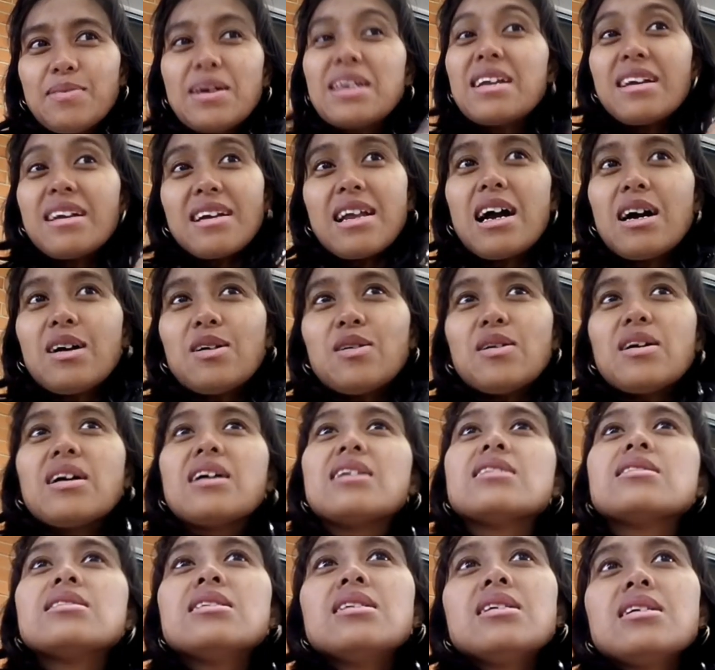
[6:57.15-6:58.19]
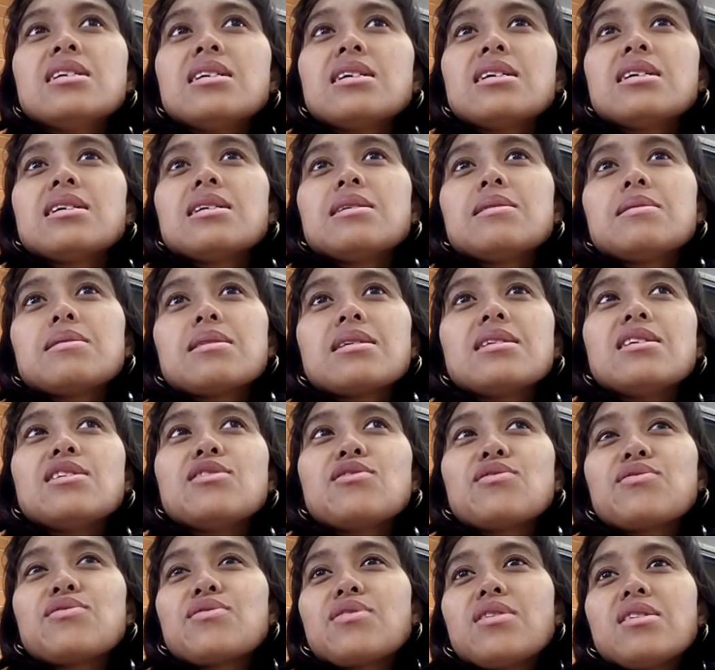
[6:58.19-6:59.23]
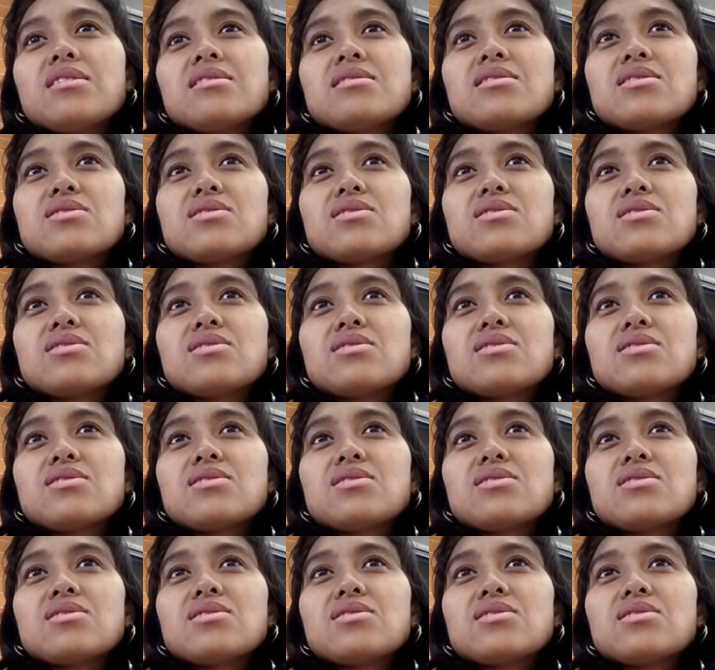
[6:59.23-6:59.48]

Para nako ha, in front